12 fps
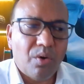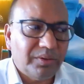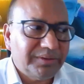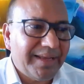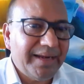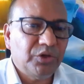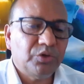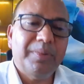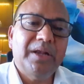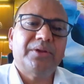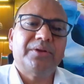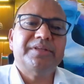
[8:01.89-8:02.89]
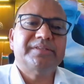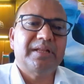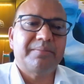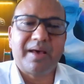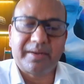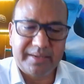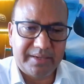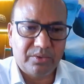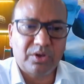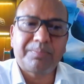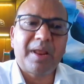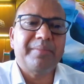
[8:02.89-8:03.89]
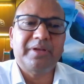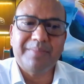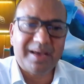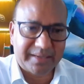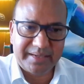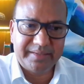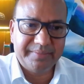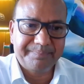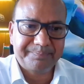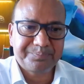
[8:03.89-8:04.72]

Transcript: On that, you build resale market or primary market.